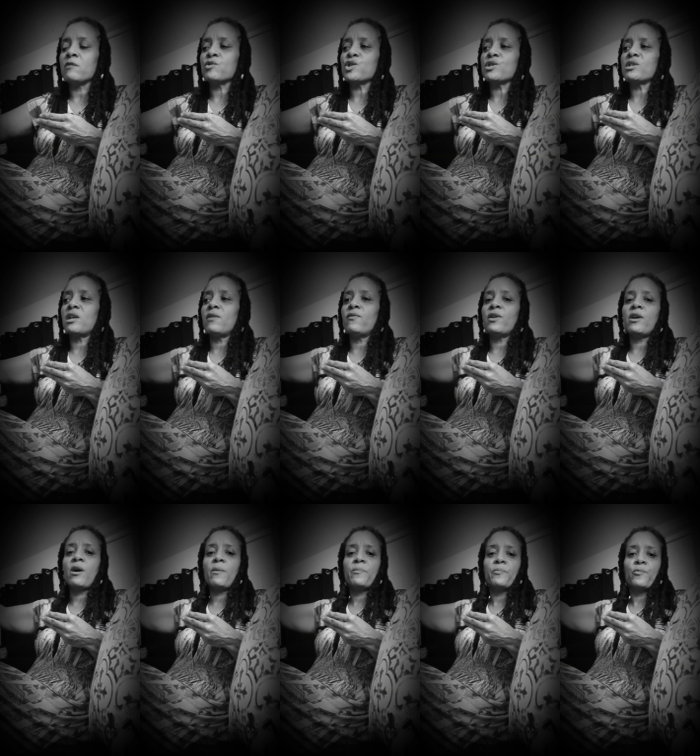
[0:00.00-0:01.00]
I'll just give it
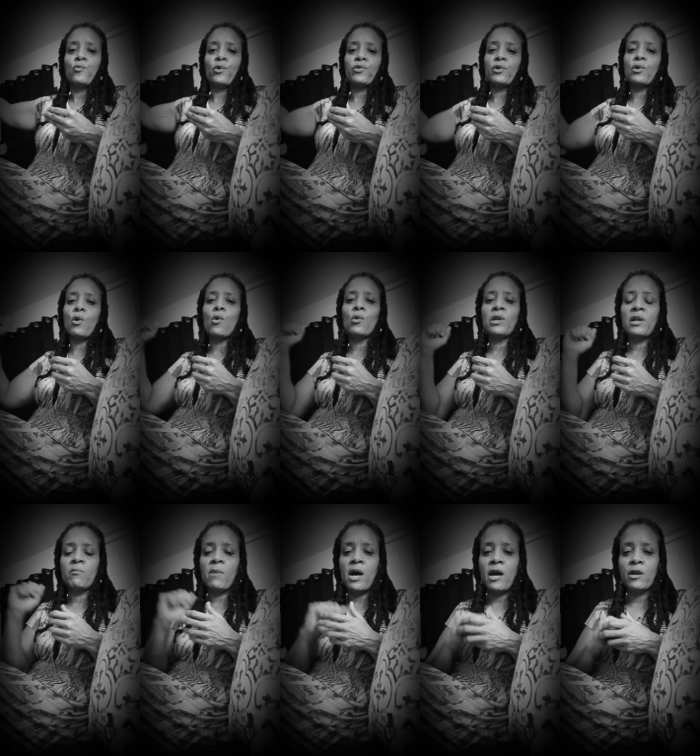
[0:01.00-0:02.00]
up with a goal
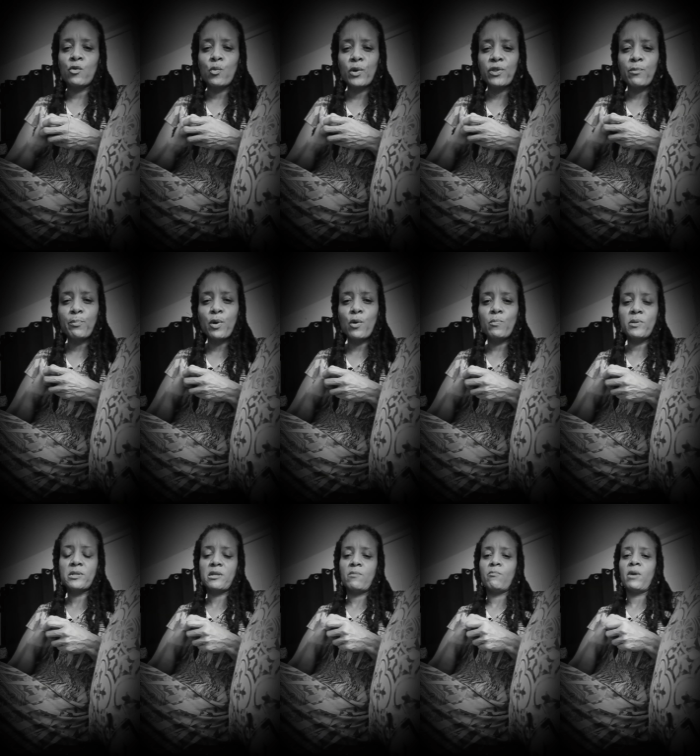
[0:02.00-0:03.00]
in mind or with a
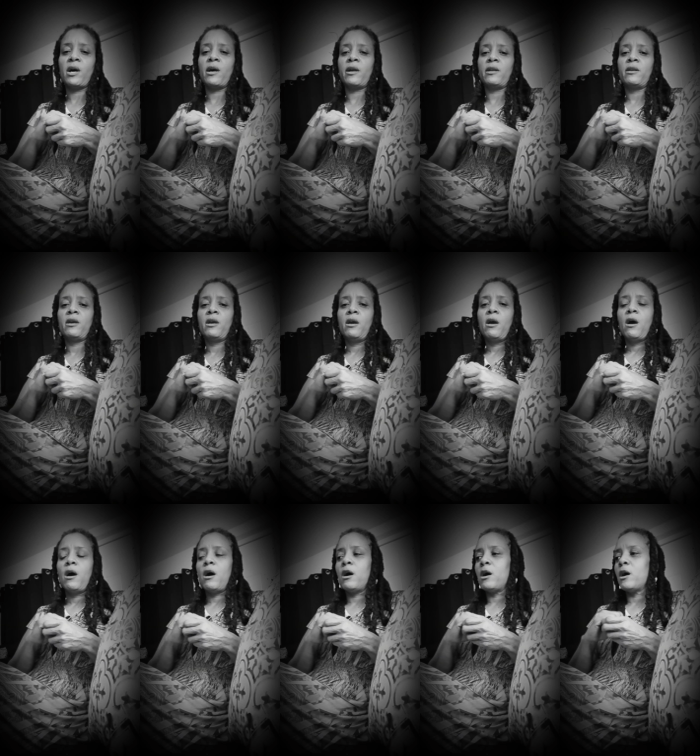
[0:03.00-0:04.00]
purpose in mind,
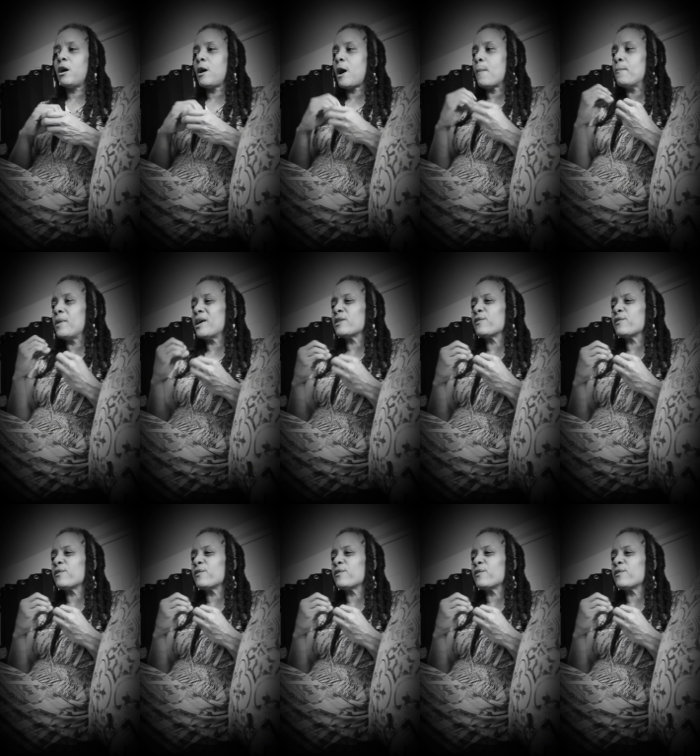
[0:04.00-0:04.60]
a